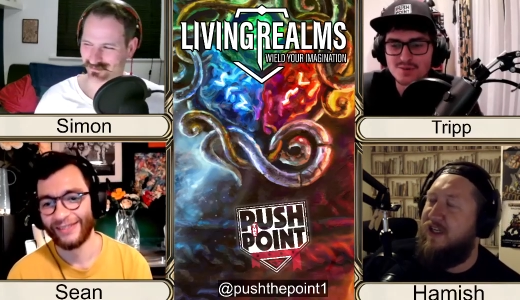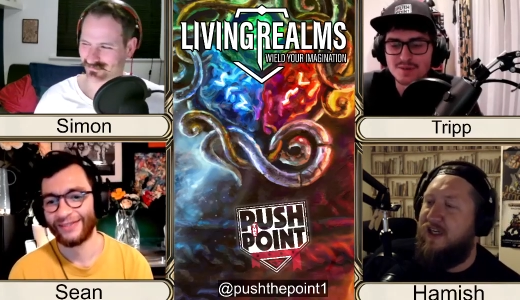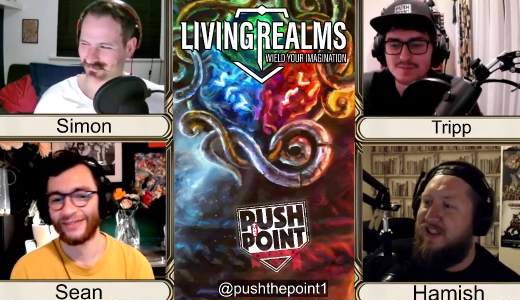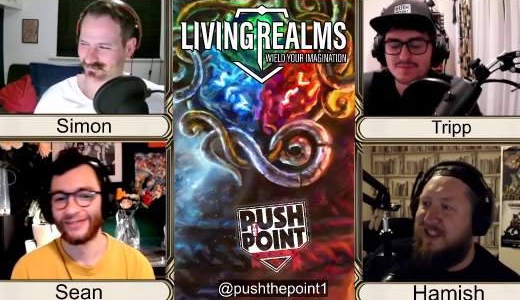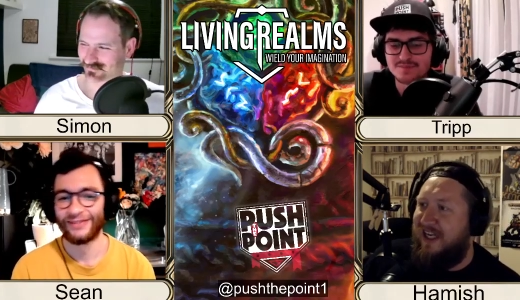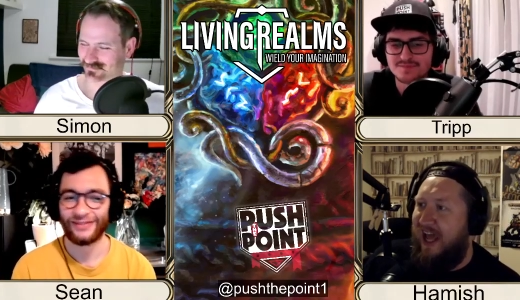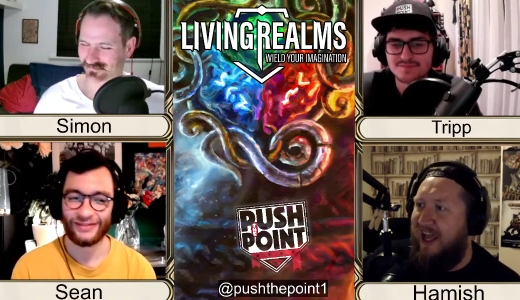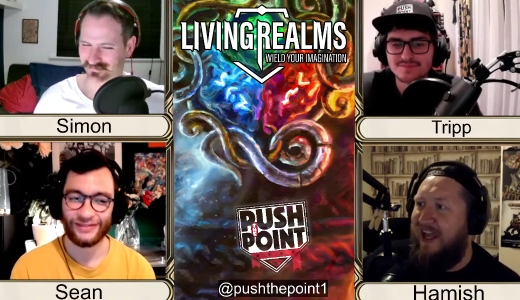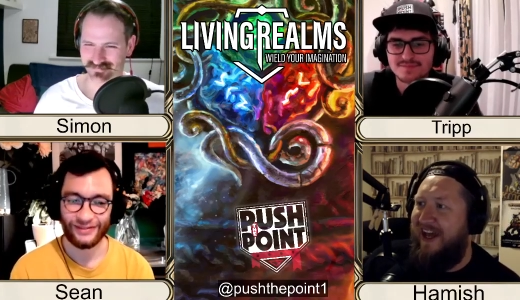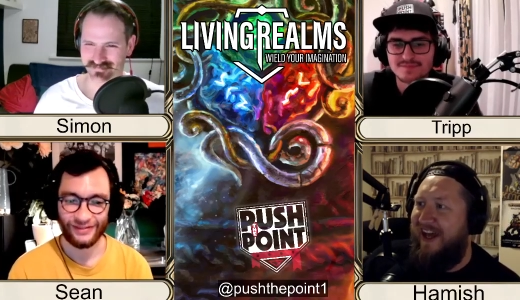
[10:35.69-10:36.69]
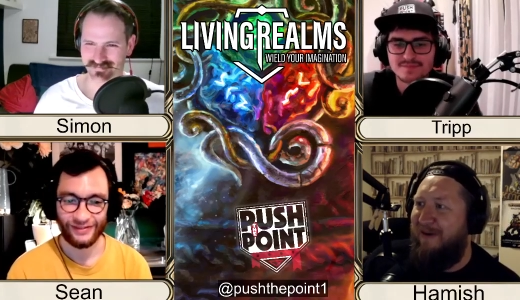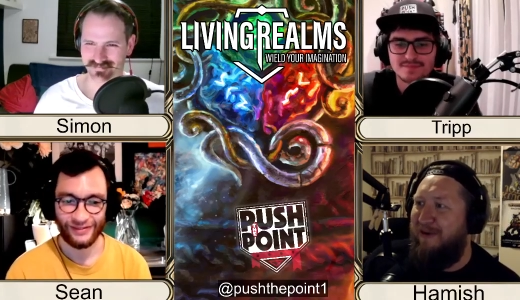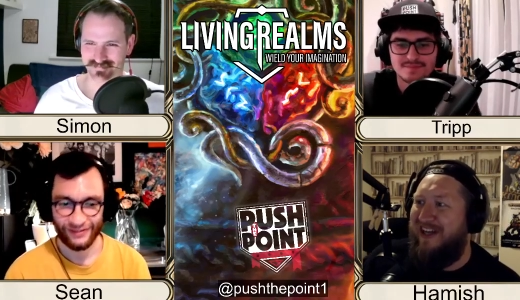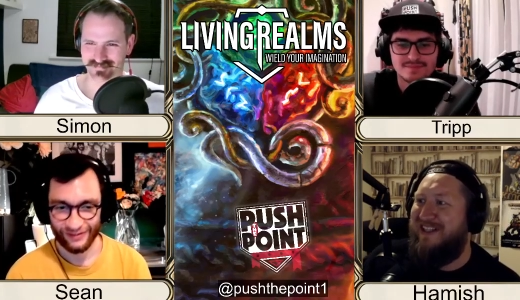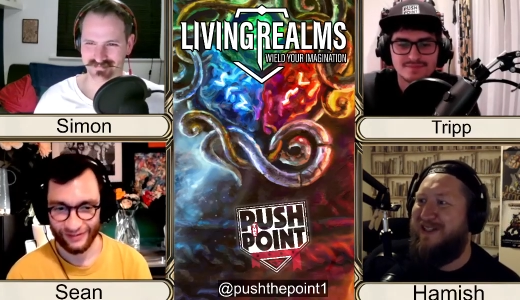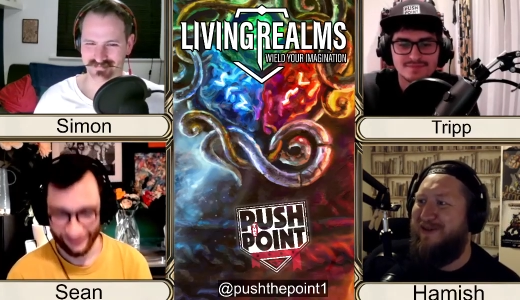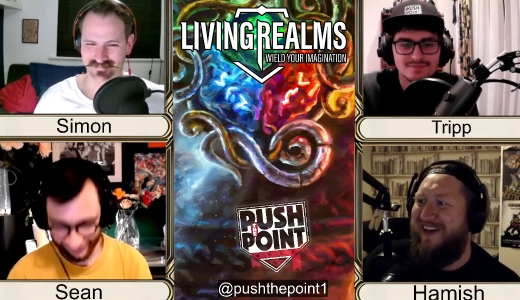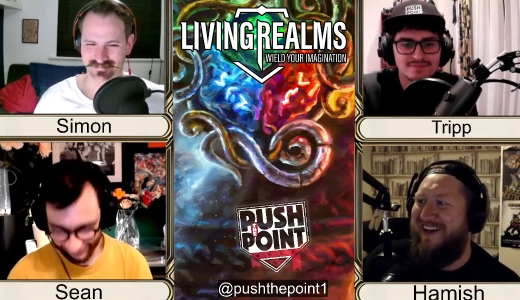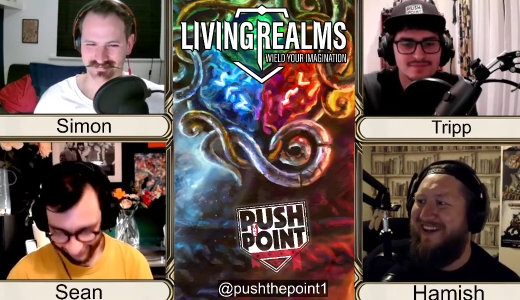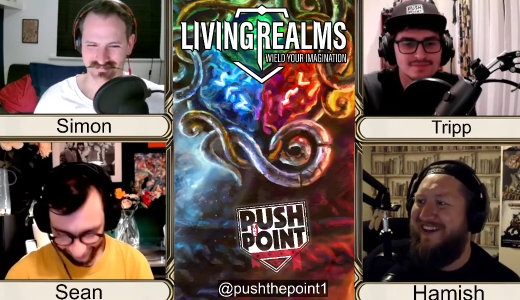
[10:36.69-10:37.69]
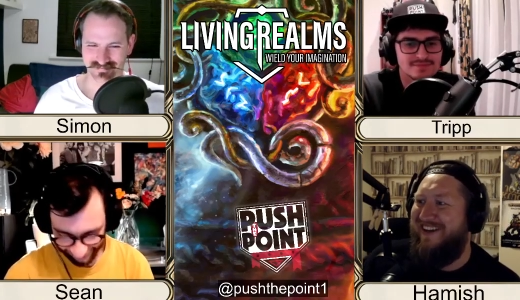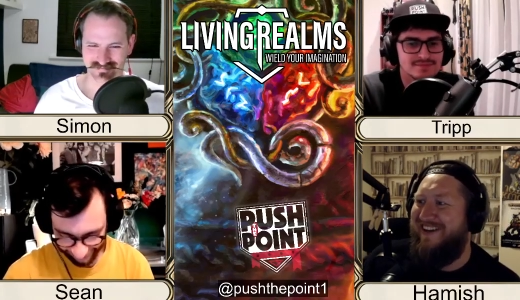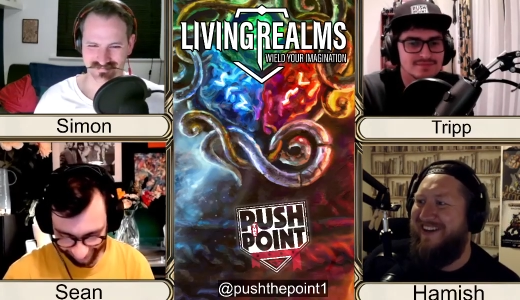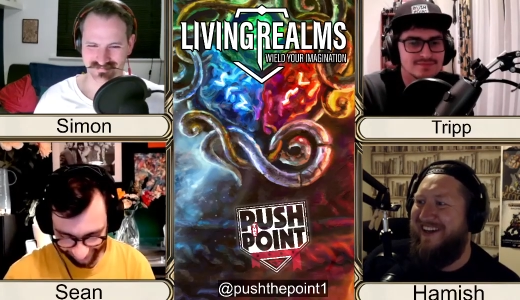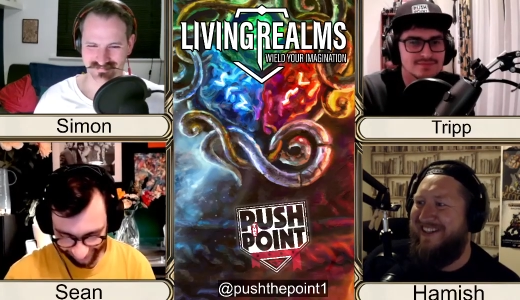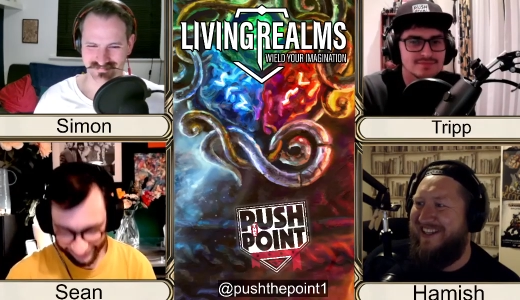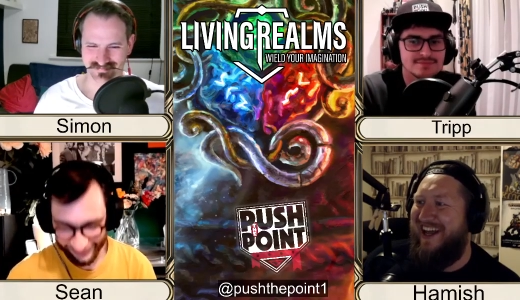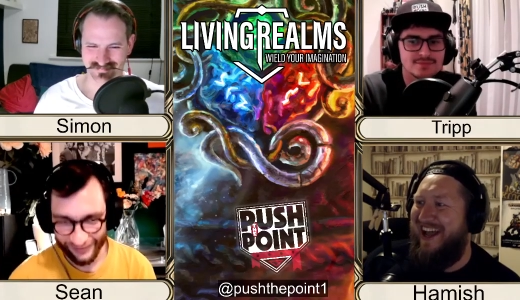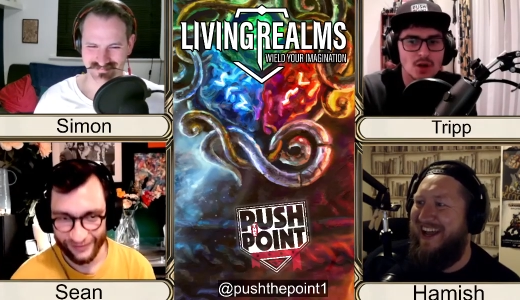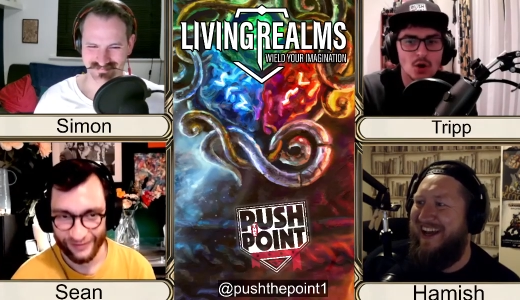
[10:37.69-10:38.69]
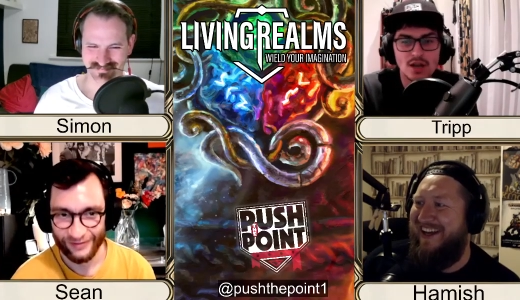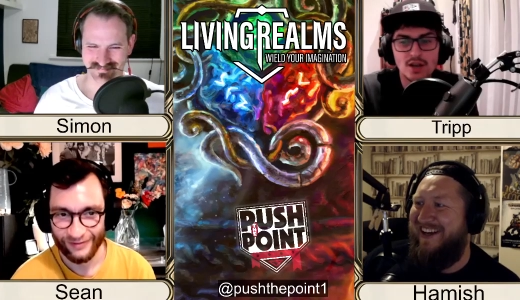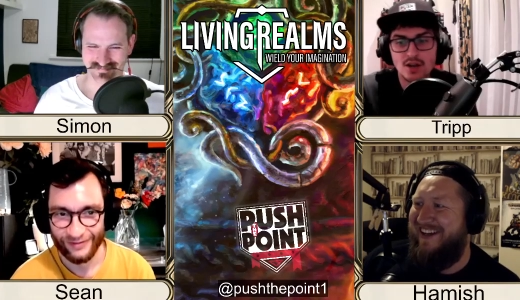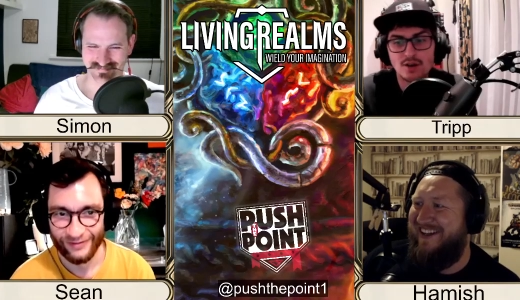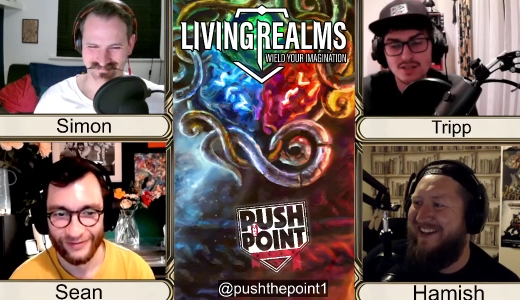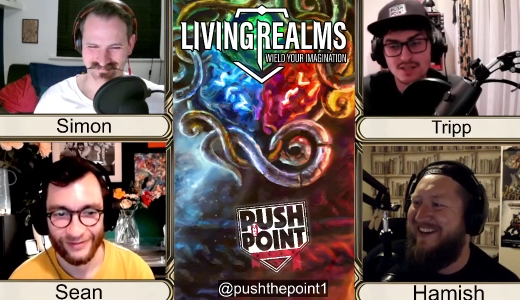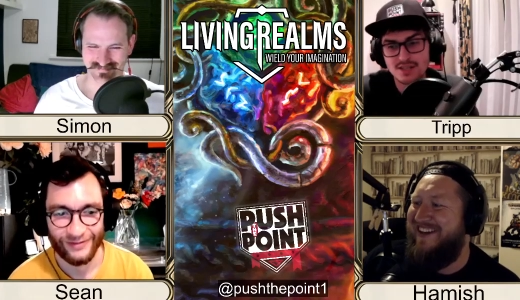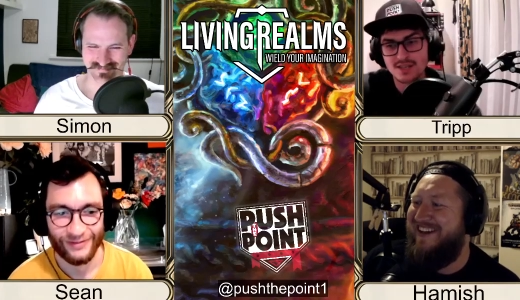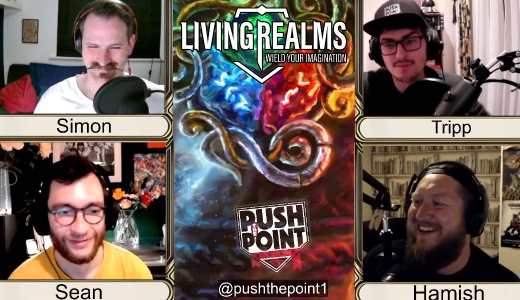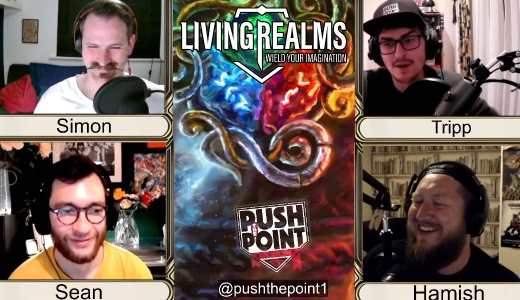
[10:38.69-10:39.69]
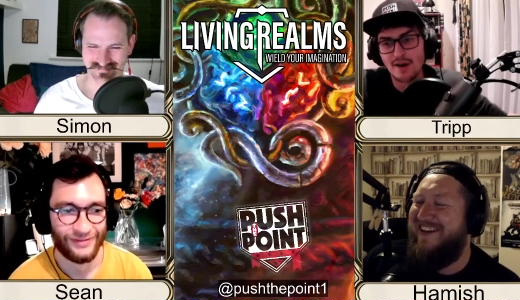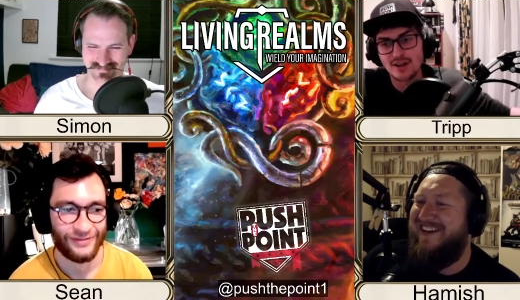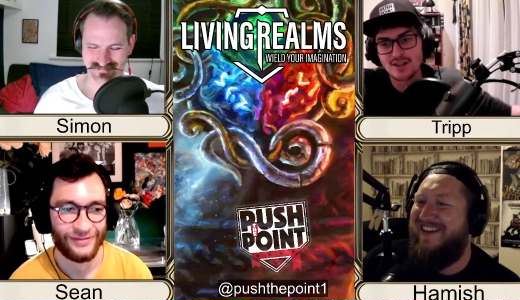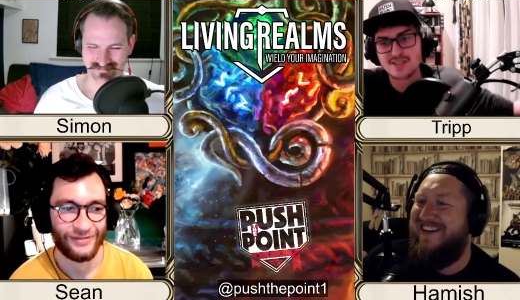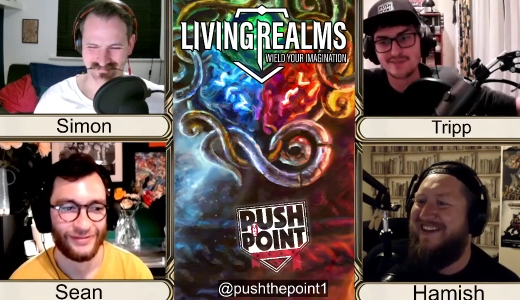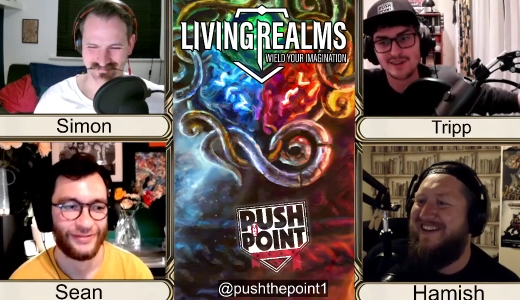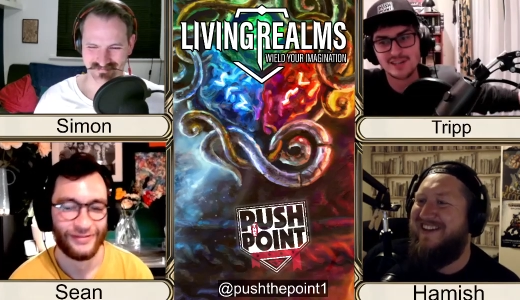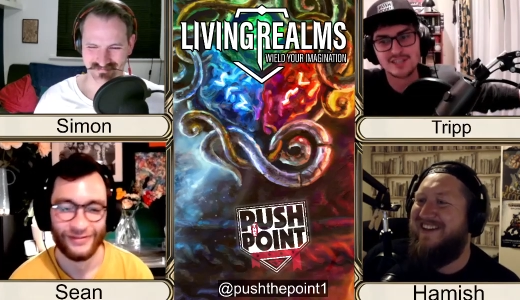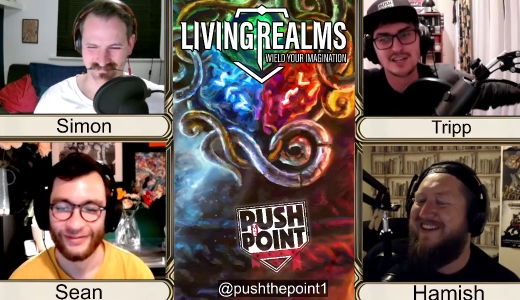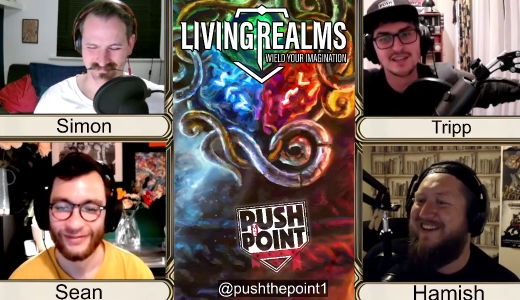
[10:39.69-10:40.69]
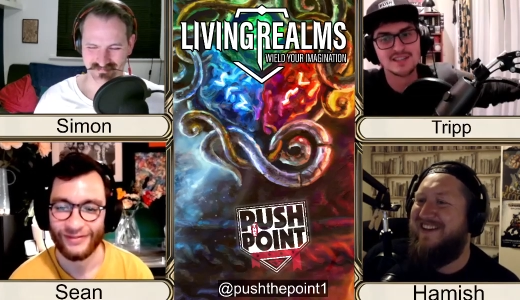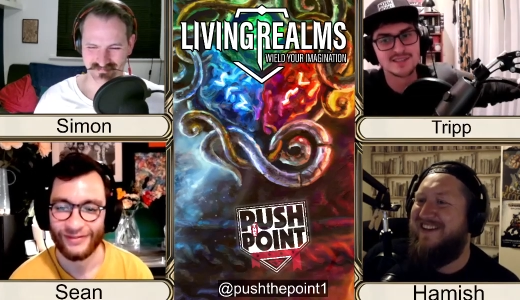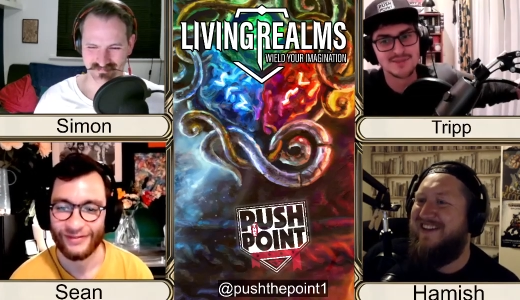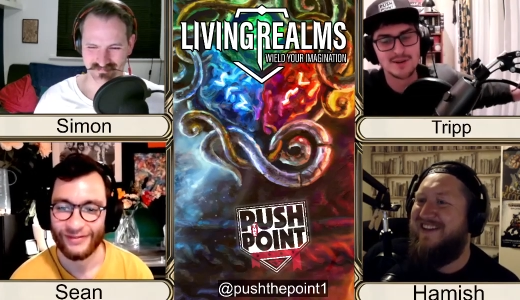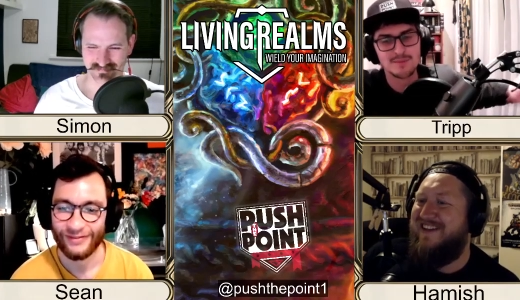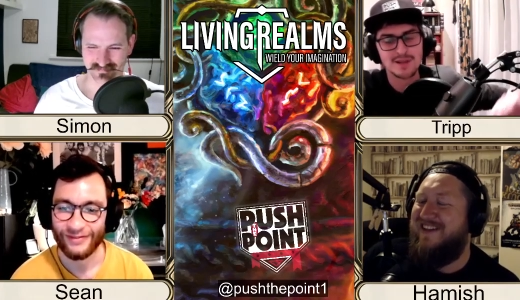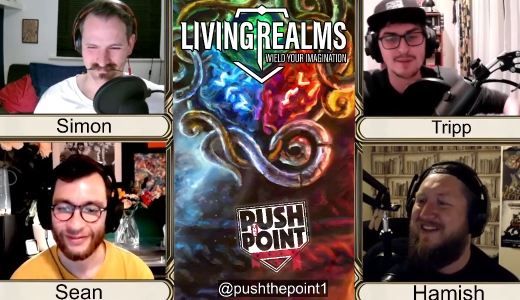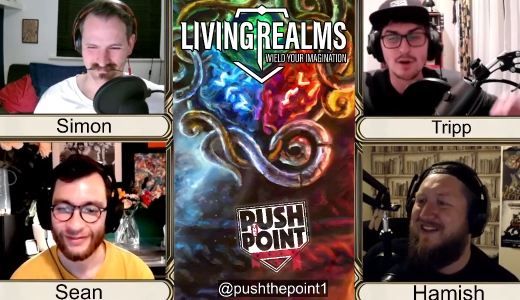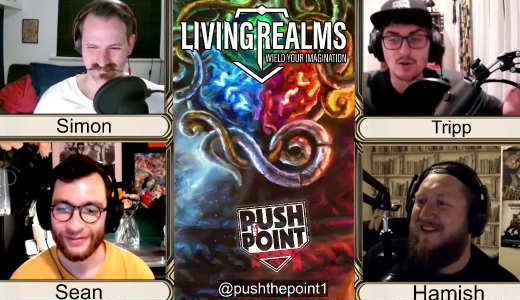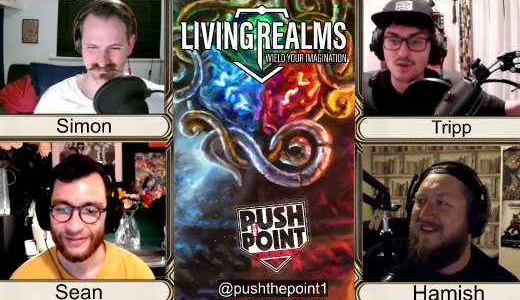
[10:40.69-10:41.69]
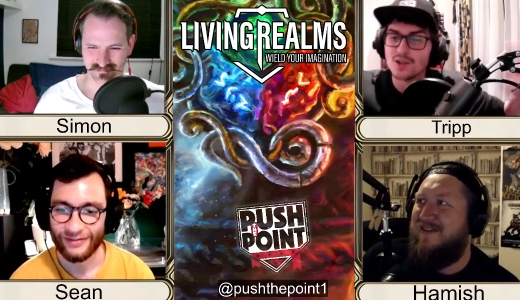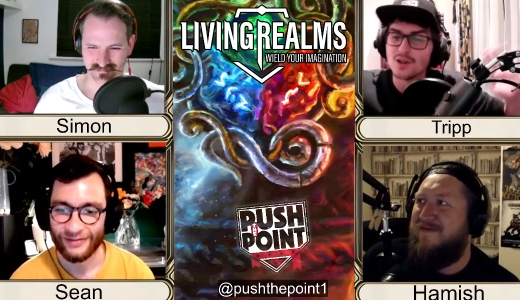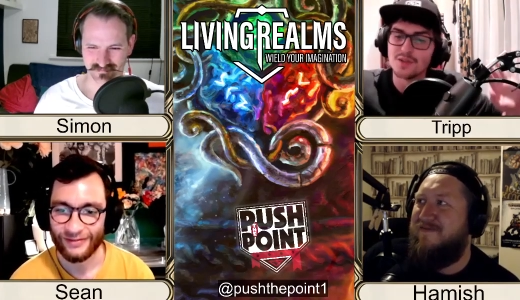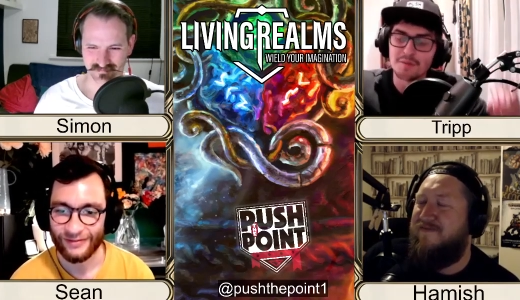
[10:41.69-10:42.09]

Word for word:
Speaker 1: I just said I hate it. I'm not into it. I said I hate it. All I
Speaker 2: know is the Americans are very jealous of our playmate, Oh, a lot of the